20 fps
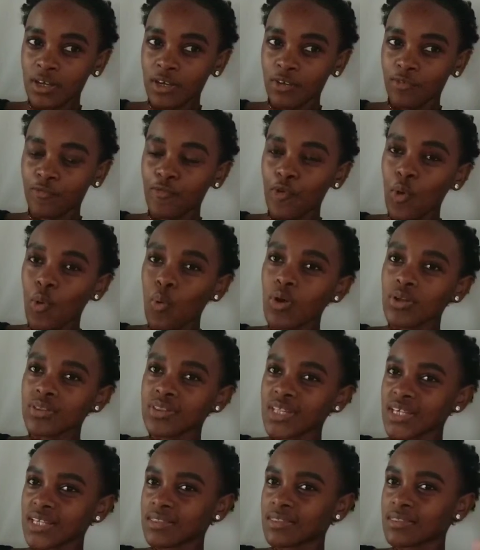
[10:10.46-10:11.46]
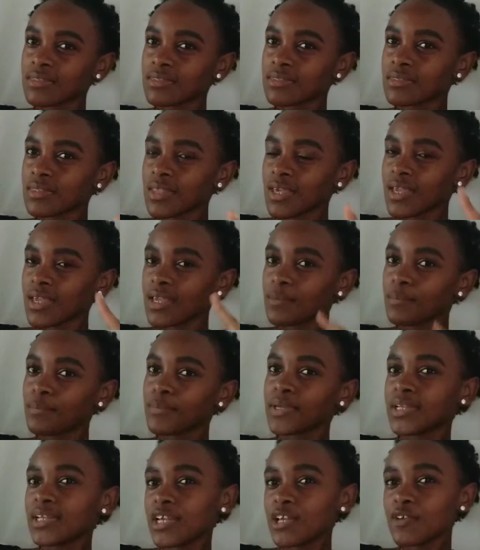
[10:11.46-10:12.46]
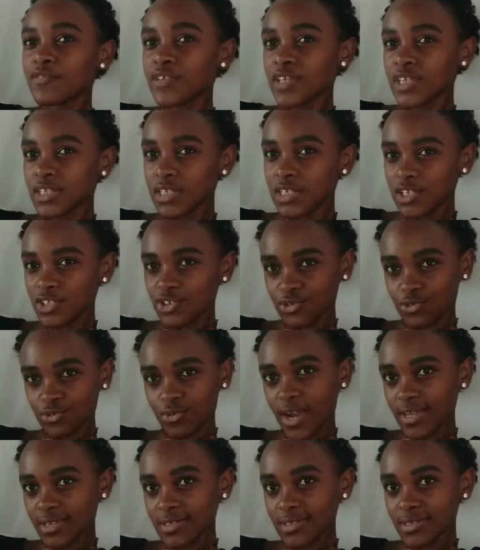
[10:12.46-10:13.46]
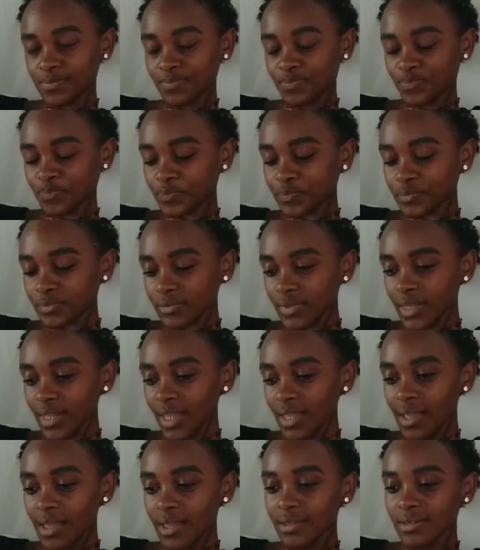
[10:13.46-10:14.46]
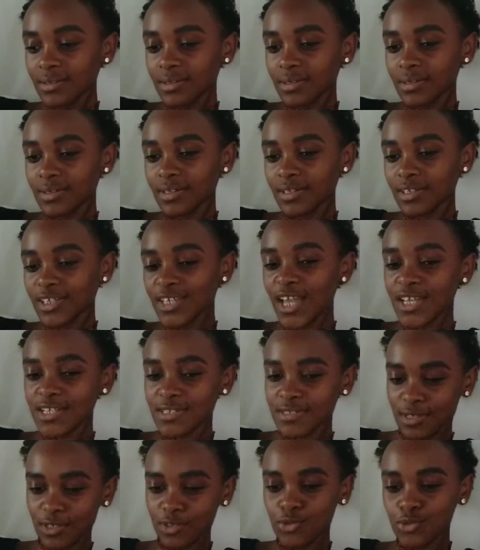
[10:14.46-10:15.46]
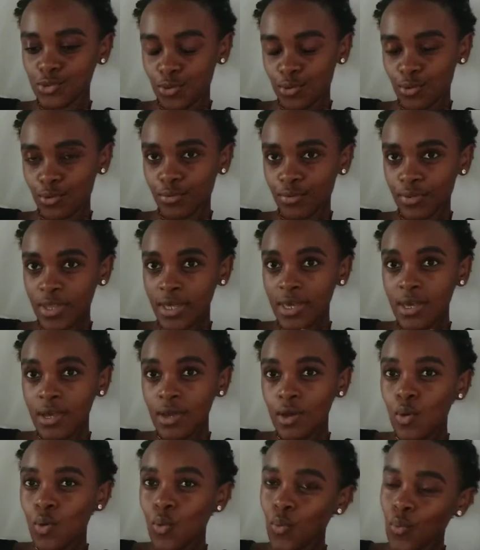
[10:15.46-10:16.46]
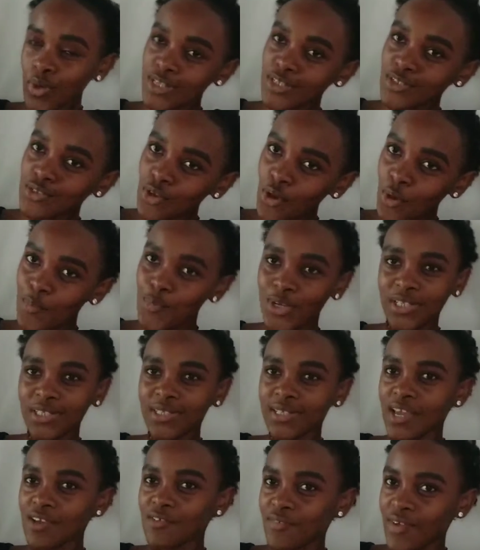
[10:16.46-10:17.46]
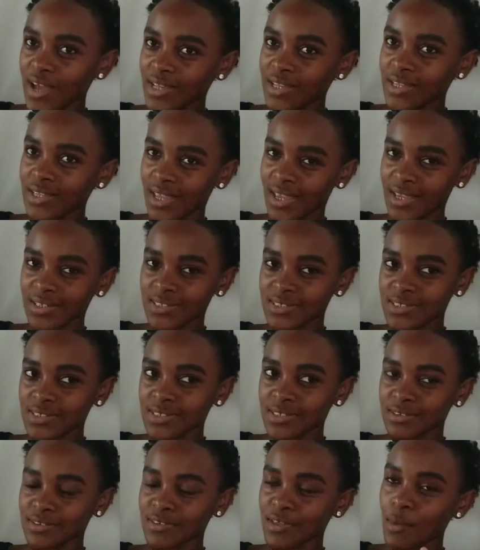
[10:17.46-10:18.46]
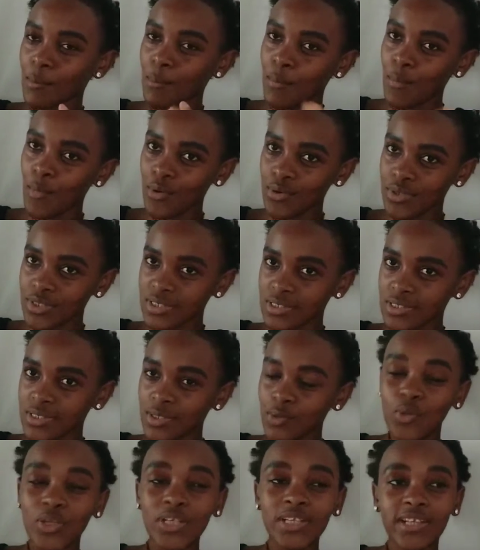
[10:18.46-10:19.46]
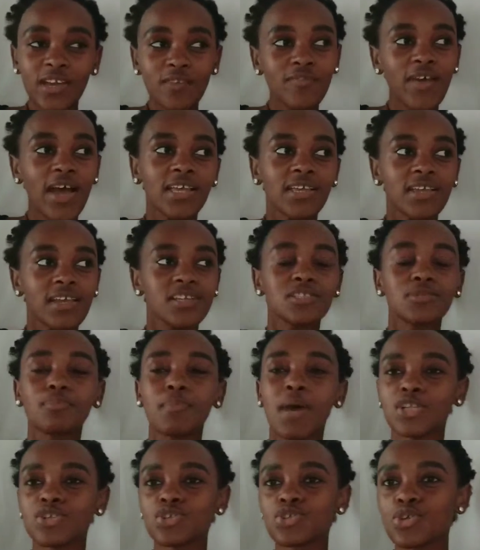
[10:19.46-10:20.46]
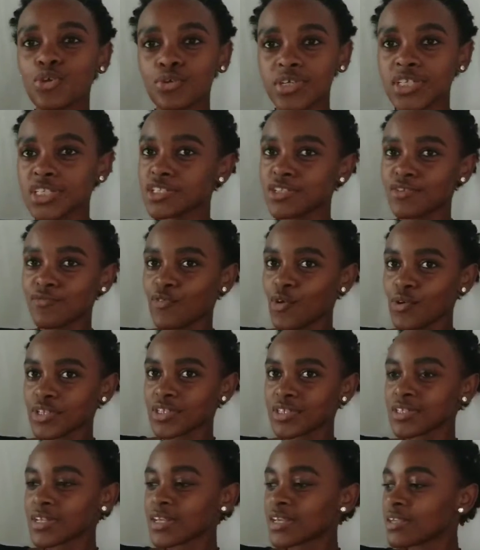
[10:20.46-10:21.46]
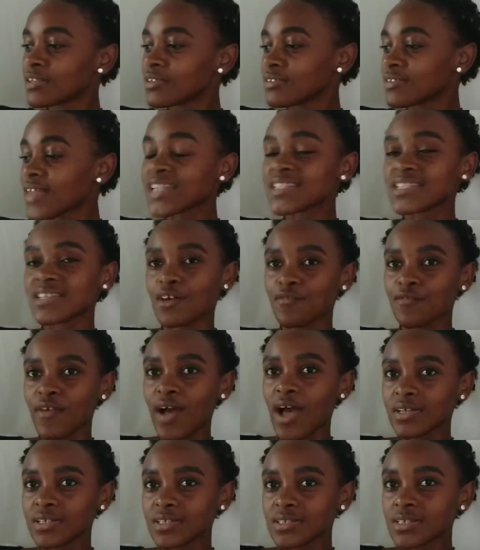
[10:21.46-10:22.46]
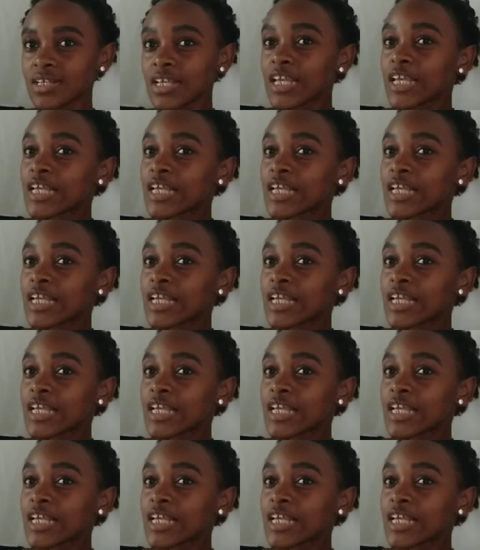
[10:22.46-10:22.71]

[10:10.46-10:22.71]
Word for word: for what they they believe in is right. And here's the truth. Wisdom will never get the most will never get majority votes. That's a fact.